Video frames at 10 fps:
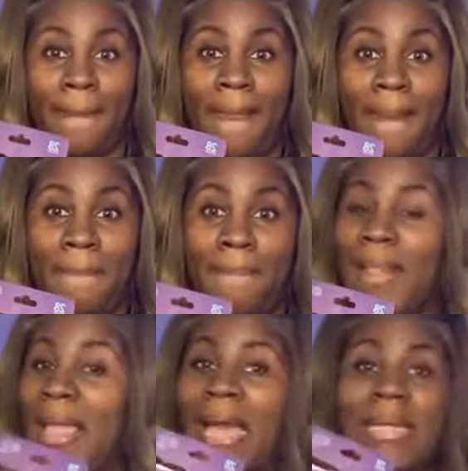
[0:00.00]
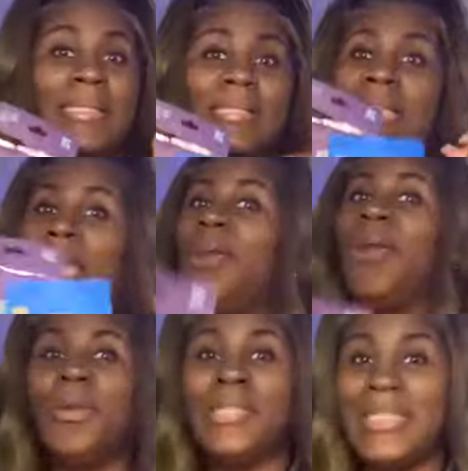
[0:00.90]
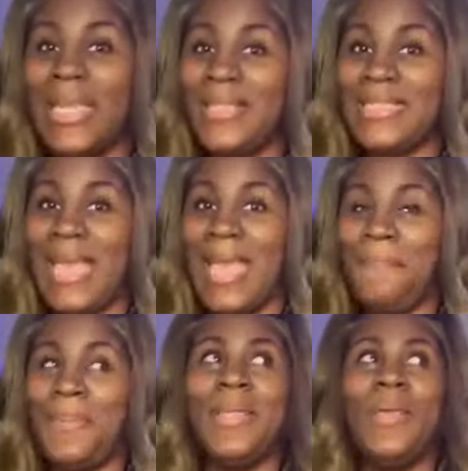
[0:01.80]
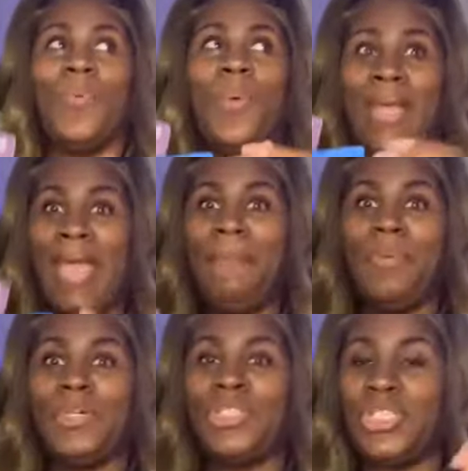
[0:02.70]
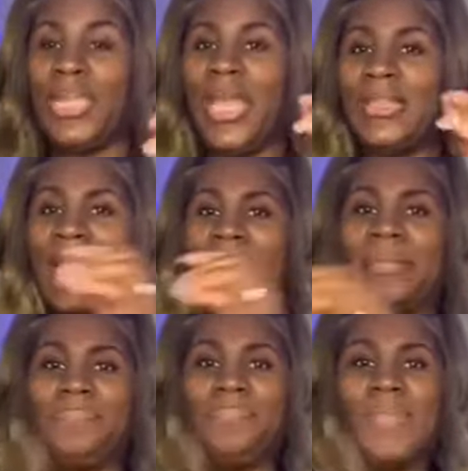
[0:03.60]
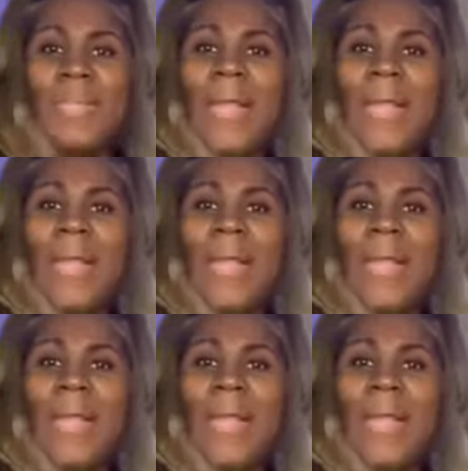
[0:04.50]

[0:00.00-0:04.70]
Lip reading: Okay, I didn't tell her to say this happened. What happened was she had like a